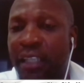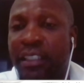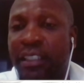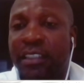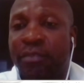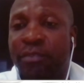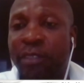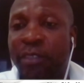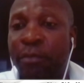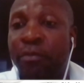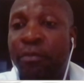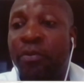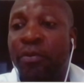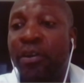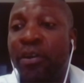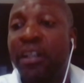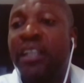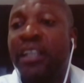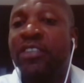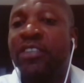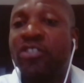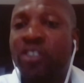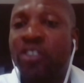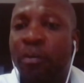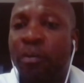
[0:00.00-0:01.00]
and he's been
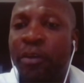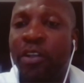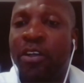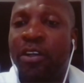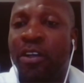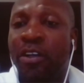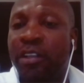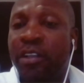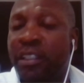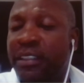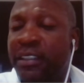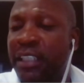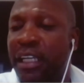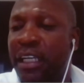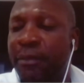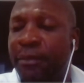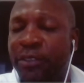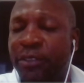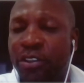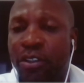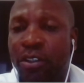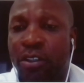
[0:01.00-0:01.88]
brilliant so many other times.